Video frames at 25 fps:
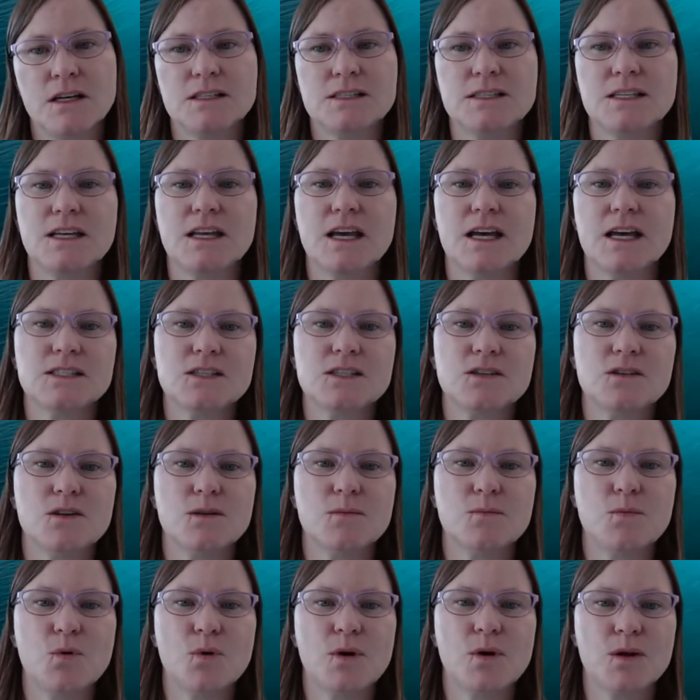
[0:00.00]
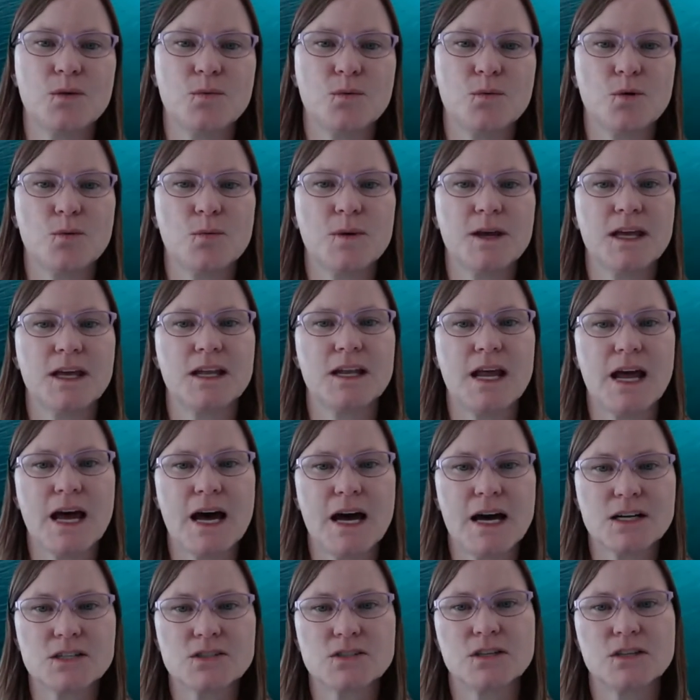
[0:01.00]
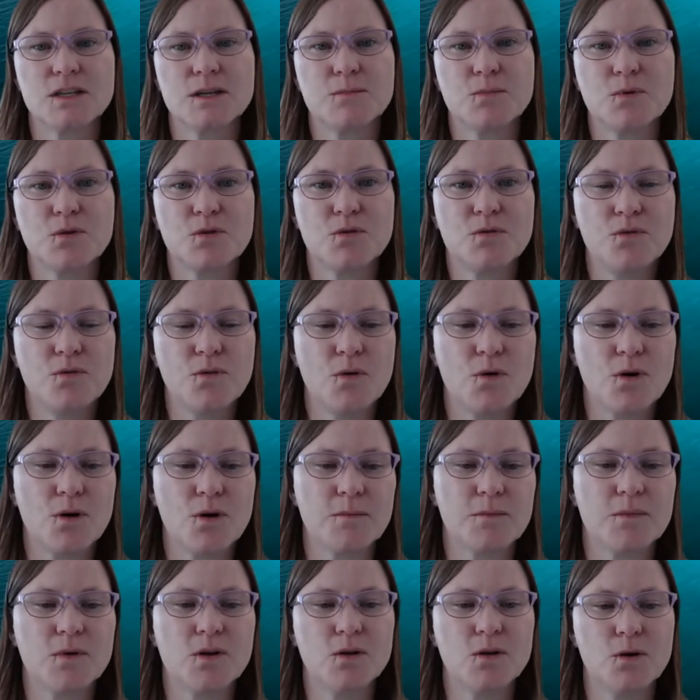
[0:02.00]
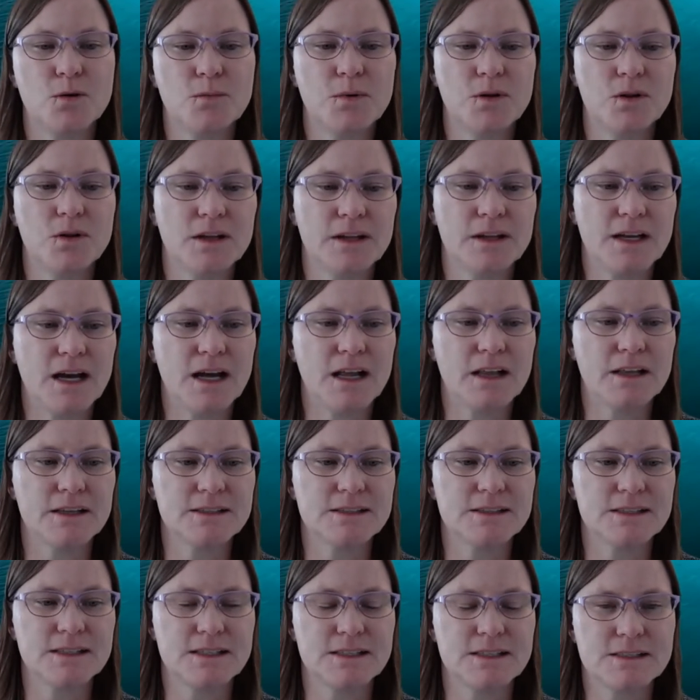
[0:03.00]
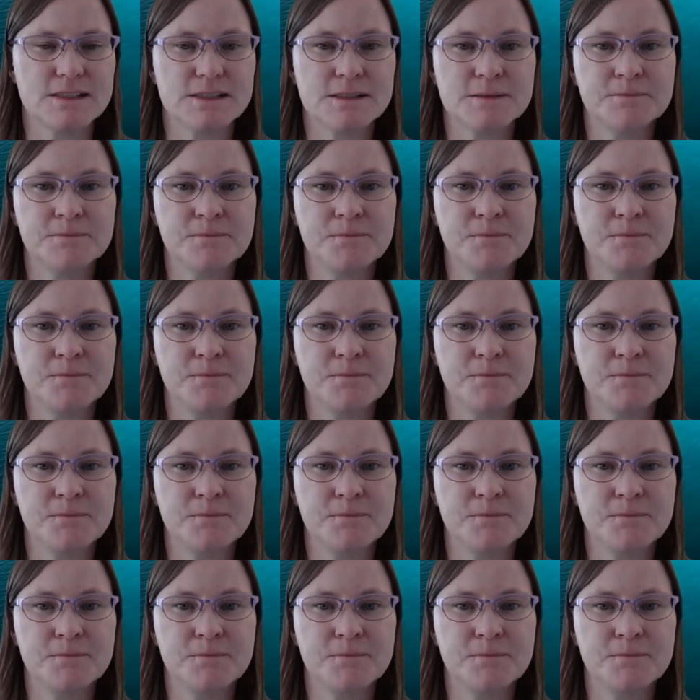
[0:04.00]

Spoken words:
to get to the point where we can actually perform global analyses.